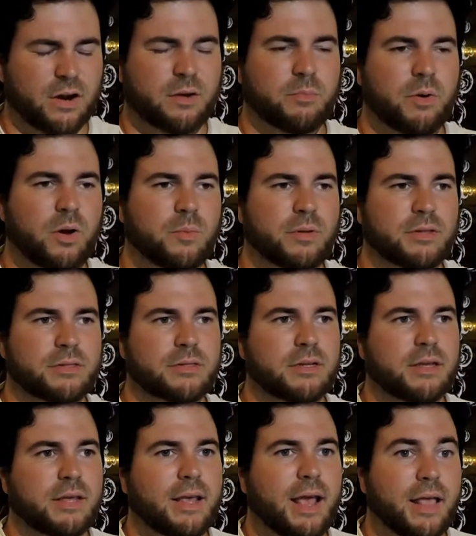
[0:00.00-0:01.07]
moments.
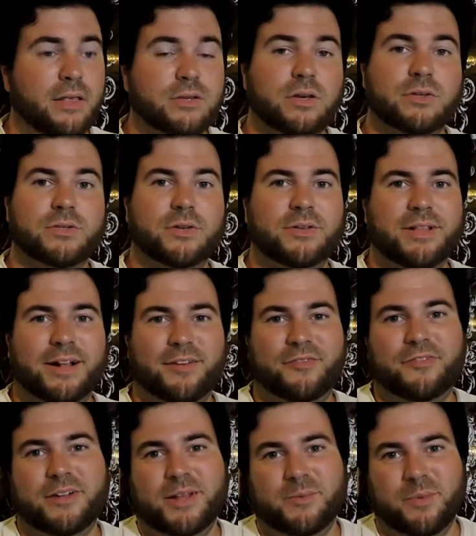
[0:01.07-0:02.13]
There's also a lot of
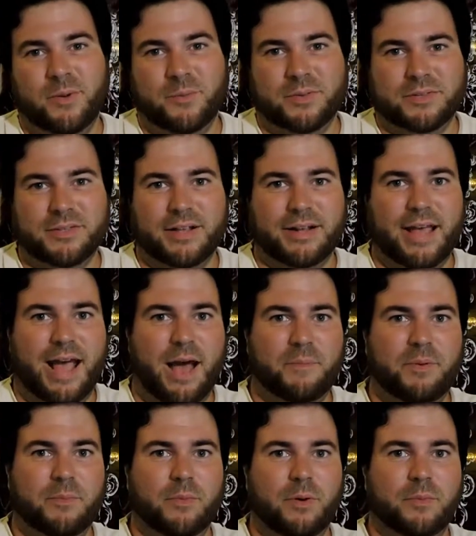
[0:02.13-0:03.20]
funny moments, a lot of
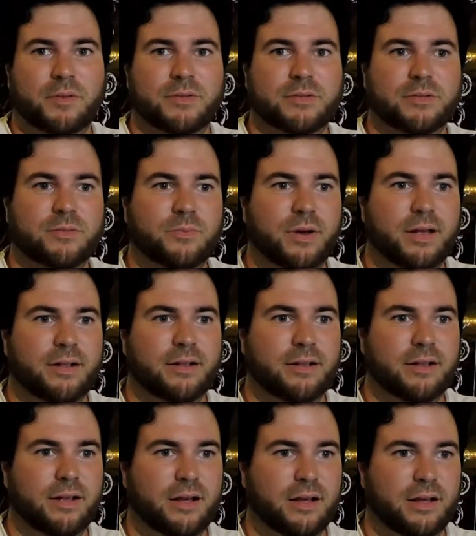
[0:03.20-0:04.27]
happy moments when
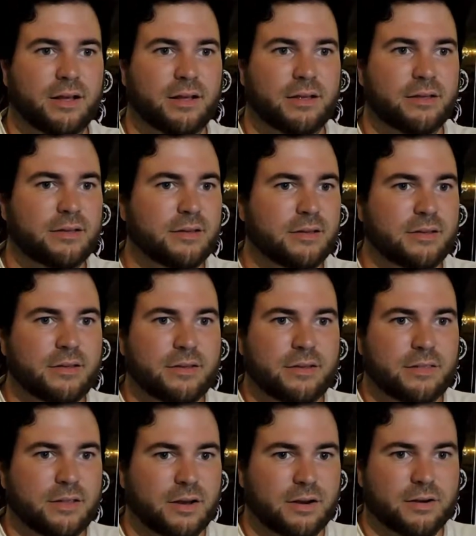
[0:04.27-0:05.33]

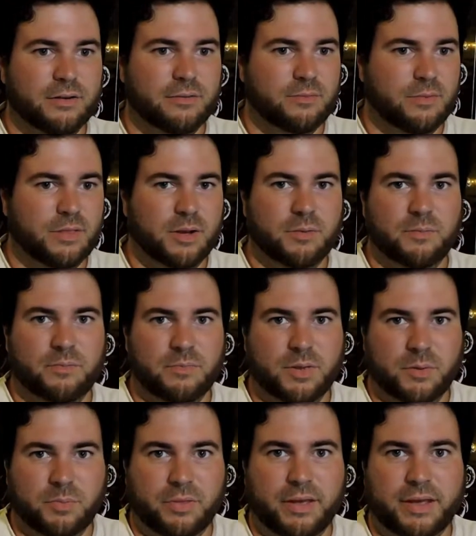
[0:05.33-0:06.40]
they're
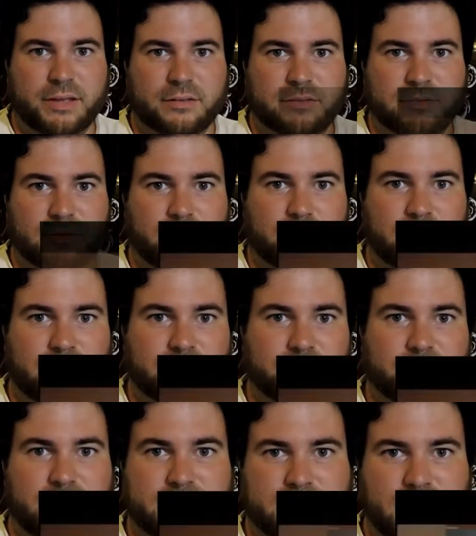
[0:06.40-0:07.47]
playing
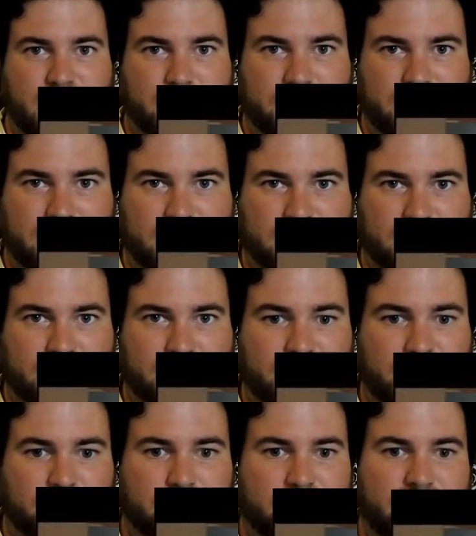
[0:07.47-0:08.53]
dress up, and they're
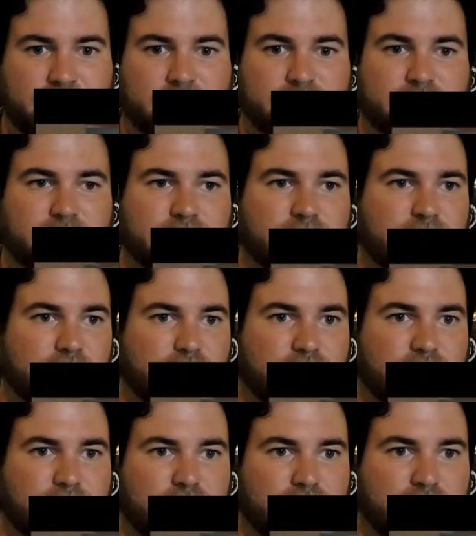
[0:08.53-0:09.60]
playing
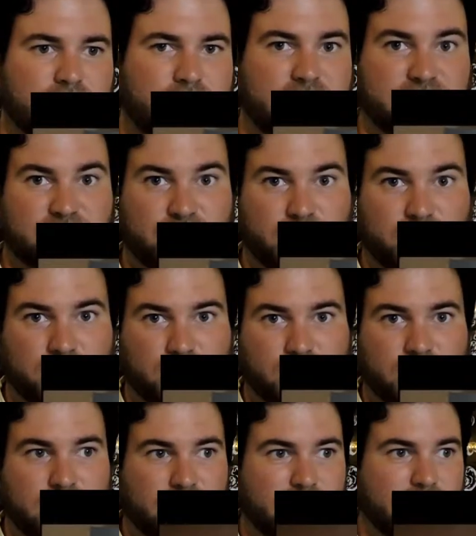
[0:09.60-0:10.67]
Guess Who,
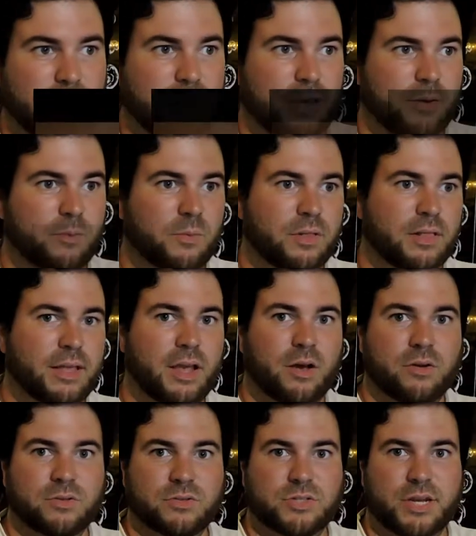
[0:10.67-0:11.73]
and when
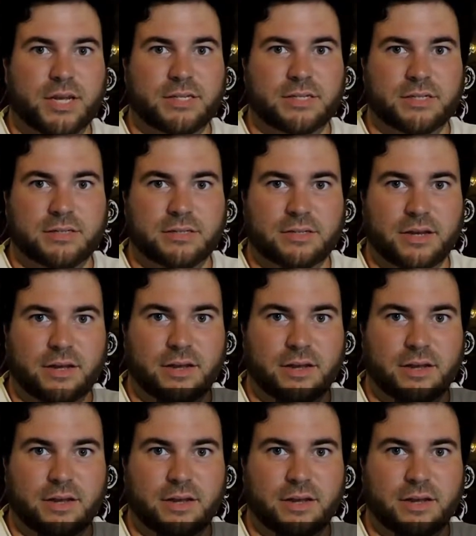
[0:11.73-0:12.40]
Leon chases